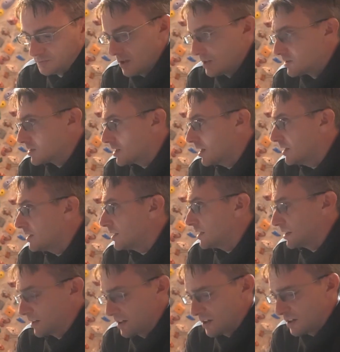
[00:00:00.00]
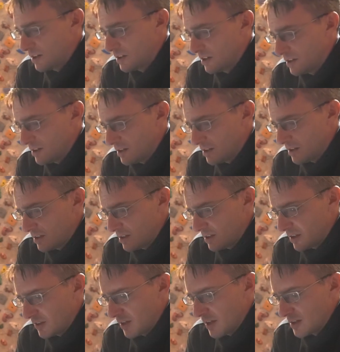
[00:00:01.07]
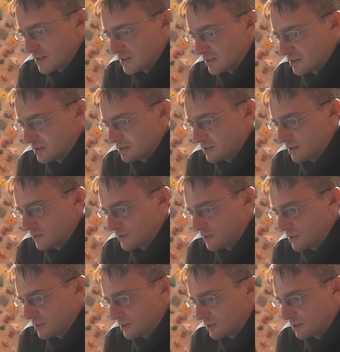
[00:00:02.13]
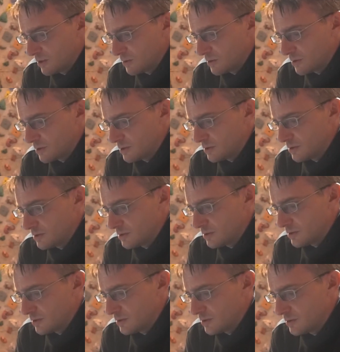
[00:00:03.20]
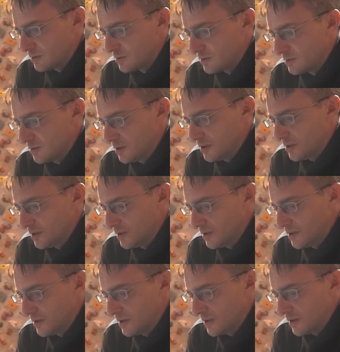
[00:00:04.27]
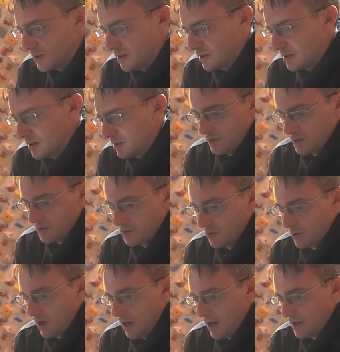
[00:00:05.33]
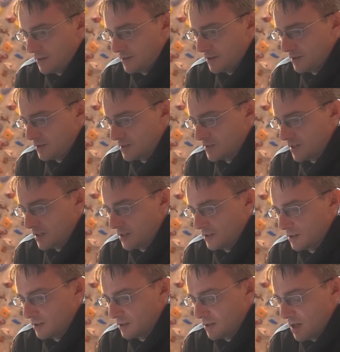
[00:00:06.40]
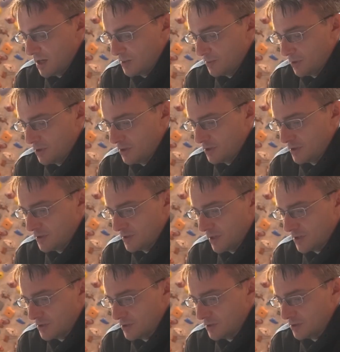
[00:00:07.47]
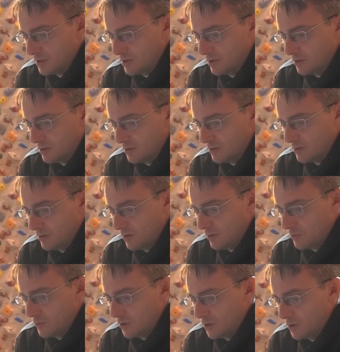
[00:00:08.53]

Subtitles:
It's kind of getting there. Like that is definitely a lower hold there. So I think the setting of the line part is actually really